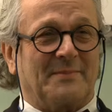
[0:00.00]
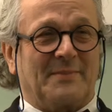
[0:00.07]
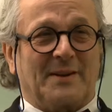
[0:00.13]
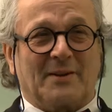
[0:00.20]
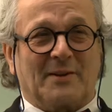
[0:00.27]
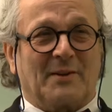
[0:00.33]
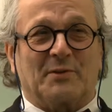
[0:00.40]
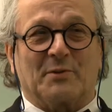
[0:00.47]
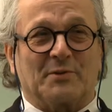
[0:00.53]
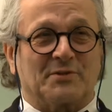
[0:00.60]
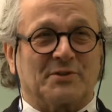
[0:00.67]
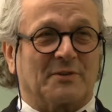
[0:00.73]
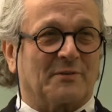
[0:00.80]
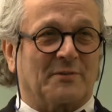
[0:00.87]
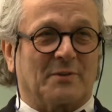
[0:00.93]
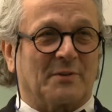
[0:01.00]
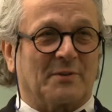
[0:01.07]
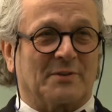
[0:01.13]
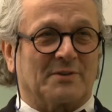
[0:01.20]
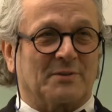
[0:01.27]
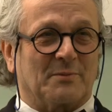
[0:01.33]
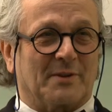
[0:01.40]
I thought John Ford
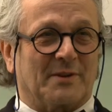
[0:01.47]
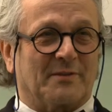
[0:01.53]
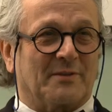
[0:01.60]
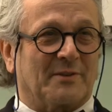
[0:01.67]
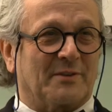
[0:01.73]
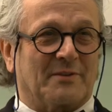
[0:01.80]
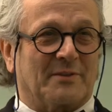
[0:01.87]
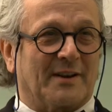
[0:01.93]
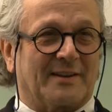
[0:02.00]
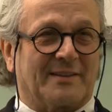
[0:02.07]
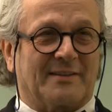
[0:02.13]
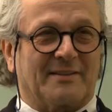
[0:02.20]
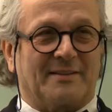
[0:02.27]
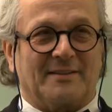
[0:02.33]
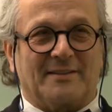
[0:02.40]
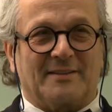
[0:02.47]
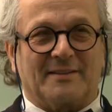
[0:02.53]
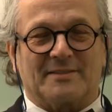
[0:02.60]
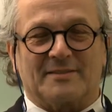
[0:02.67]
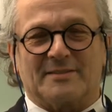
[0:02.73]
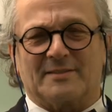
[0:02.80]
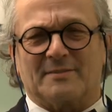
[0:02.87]
was a wonderful director, and
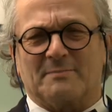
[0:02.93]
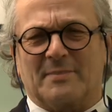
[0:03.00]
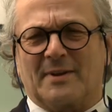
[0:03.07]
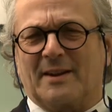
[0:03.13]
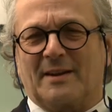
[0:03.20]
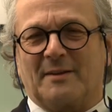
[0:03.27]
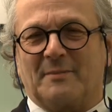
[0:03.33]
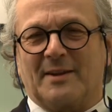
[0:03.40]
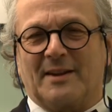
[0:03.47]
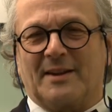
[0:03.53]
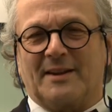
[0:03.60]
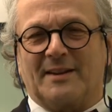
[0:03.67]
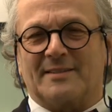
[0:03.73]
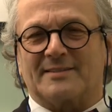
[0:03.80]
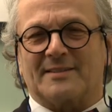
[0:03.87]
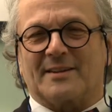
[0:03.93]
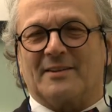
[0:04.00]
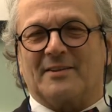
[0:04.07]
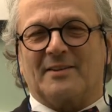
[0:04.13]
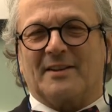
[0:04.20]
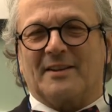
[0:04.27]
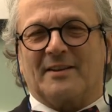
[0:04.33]
this is many, many years
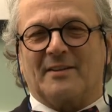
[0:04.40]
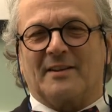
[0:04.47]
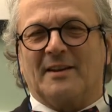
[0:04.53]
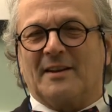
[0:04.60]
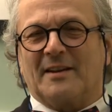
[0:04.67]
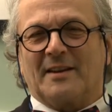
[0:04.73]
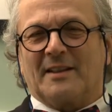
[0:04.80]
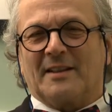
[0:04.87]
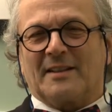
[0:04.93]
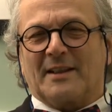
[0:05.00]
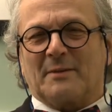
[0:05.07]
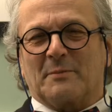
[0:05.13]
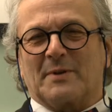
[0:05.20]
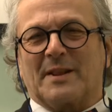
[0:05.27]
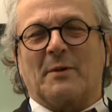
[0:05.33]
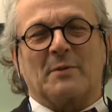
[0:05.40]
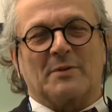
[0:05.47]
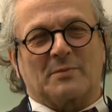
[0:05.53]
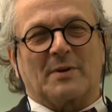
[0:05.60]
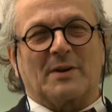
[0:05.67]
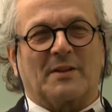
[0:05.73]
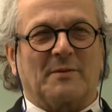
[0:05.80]
ago now. That was
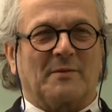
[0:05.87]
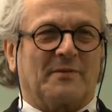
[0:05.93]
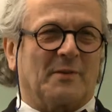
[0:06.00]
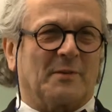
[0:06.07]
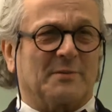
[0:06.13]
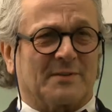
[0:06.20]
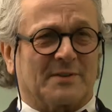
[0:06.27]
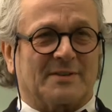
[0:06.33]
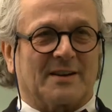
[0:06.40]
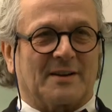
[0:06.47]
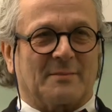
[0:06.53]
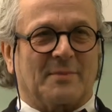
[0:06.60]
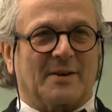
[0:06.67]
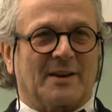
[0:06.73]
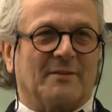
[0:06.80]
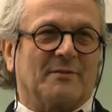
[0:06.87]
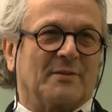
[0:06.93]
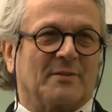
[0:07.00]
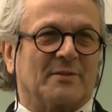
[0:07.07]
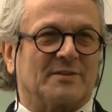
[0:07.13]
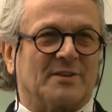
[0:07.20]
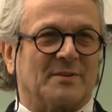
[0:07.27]
one of the films which had a big
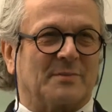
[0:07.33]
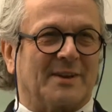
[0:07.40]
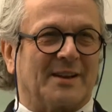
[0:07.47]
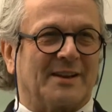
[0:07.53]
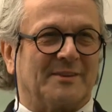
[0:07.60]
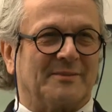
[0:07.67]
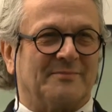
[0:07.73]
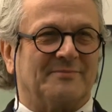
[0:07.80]
influence on me.